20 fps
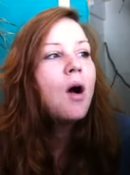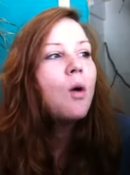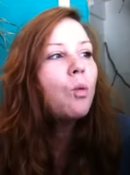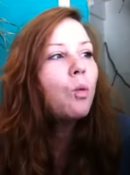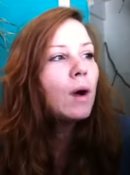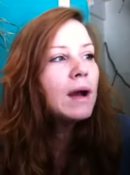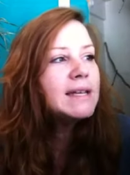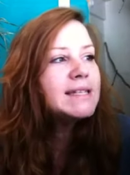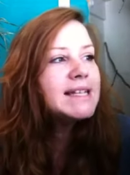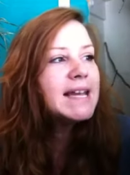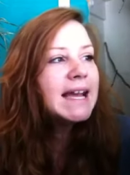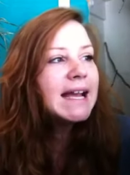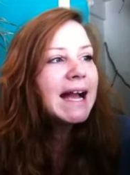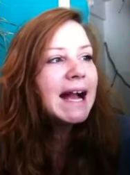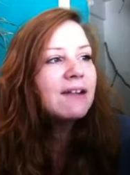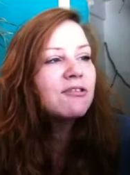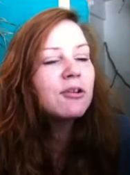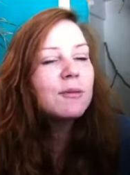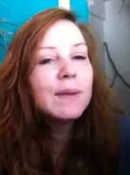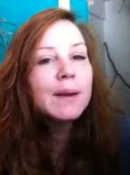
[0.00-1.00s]
one day
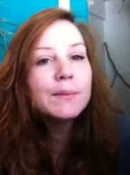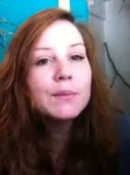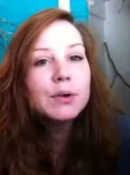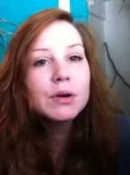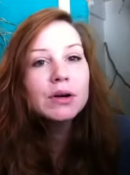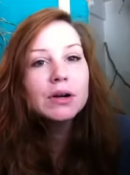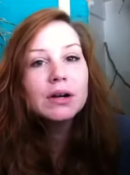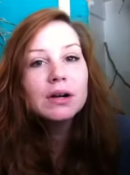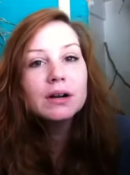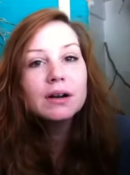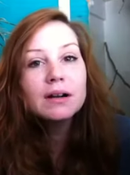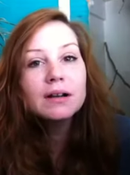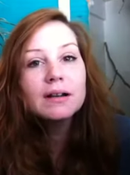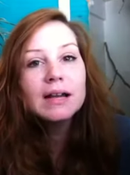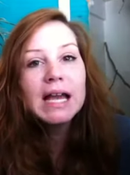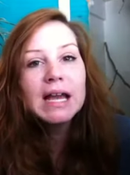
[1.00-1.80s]
I remember,